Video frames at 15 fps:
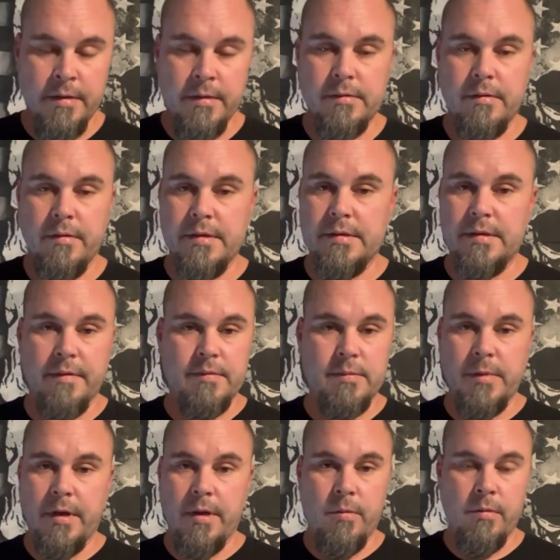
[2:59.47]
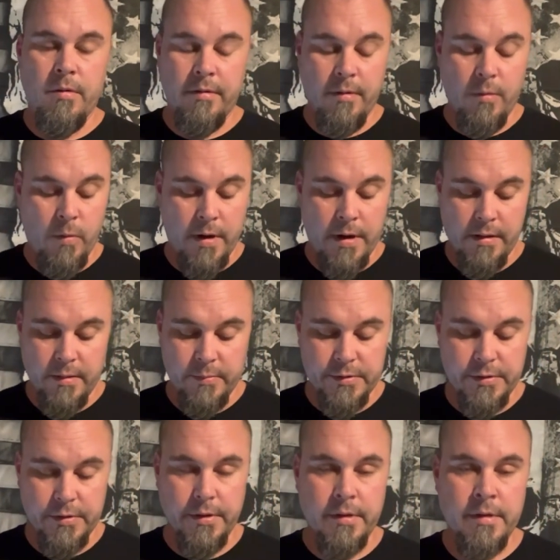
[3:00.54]
So this stuff's been going on a while, I'm
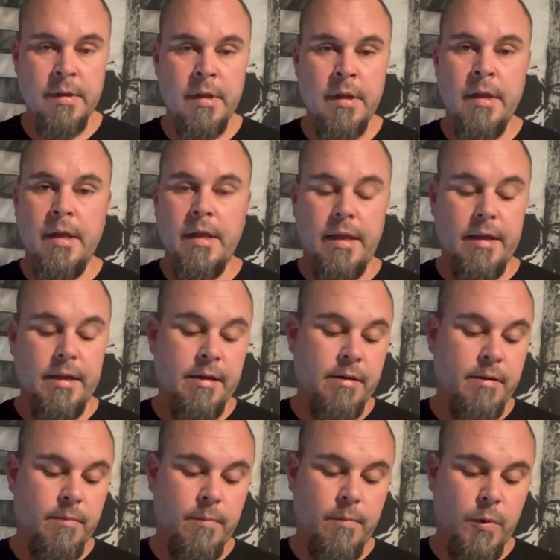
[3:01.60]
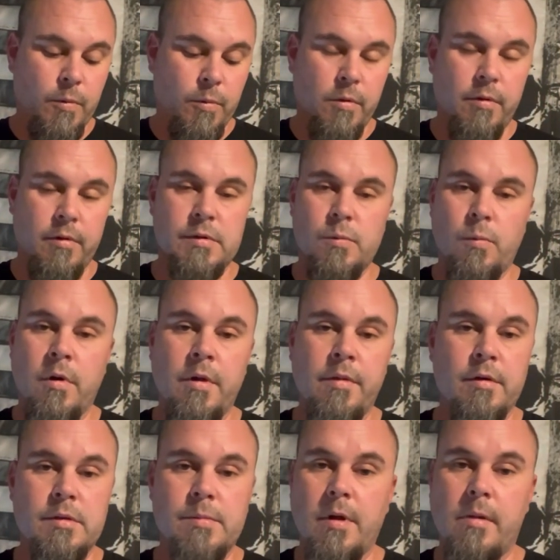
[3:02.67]
sure. And where there's one,
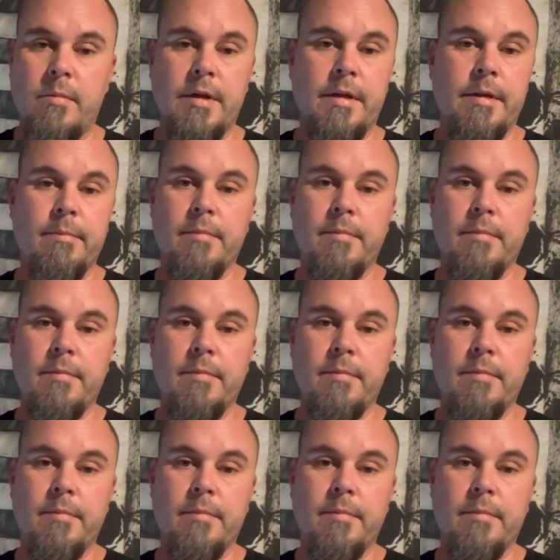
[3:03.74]
there's probably